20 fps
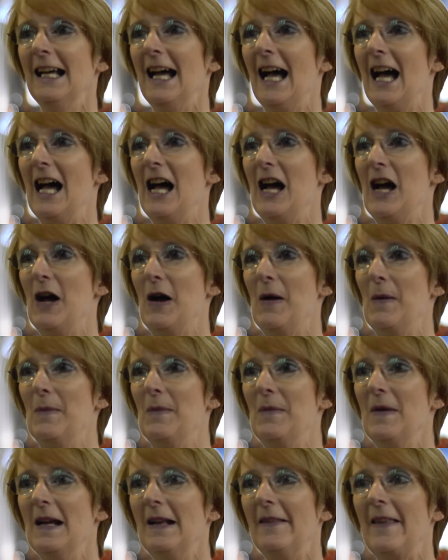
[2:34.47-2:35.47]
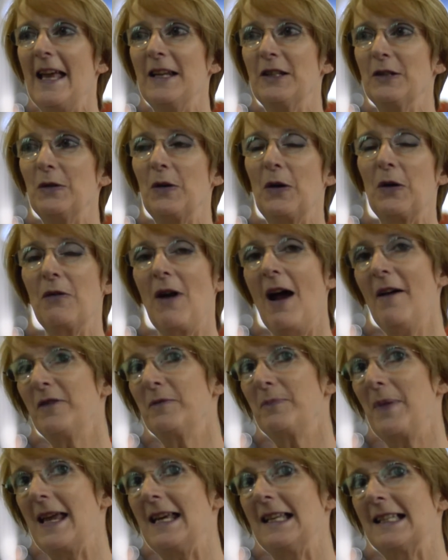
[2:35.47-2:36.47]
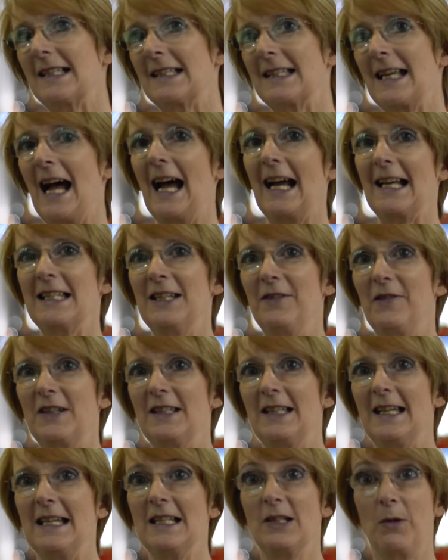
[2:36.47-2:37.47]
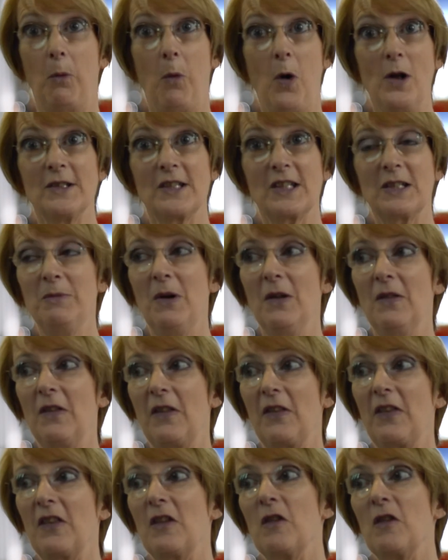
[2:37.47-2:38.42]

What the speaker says: They do craft-based activities once a month.